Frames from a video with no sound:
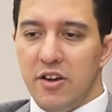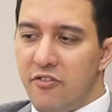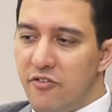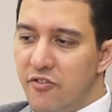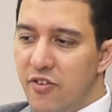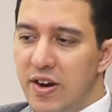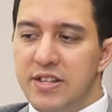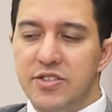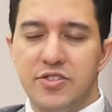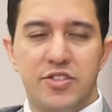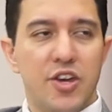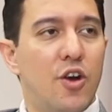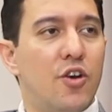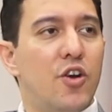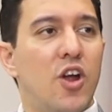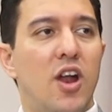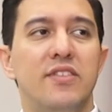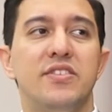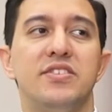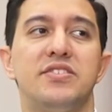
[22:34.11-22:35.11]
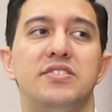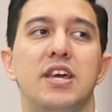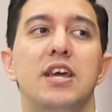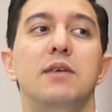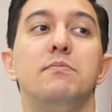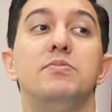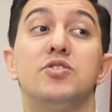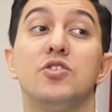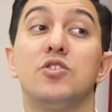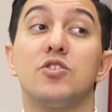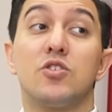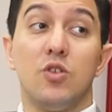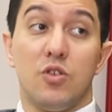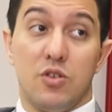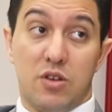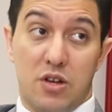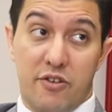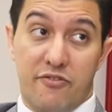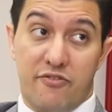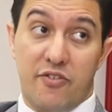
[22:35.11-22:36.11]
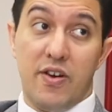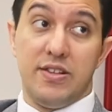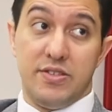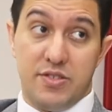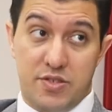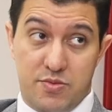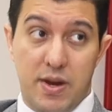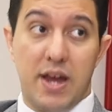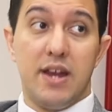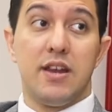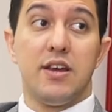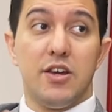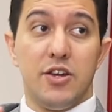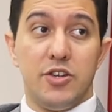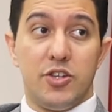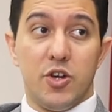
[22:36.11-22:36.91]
friends that are not in the same circle of friends, right?